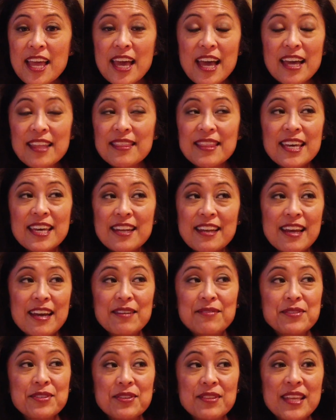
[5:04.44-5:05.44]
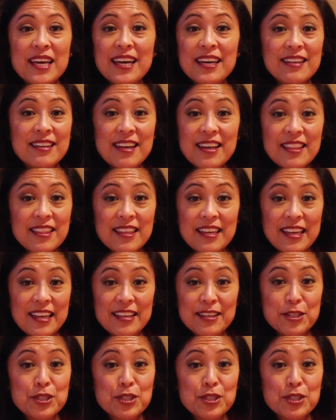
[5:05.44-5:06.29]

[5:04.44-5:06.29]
And then after that, nothing.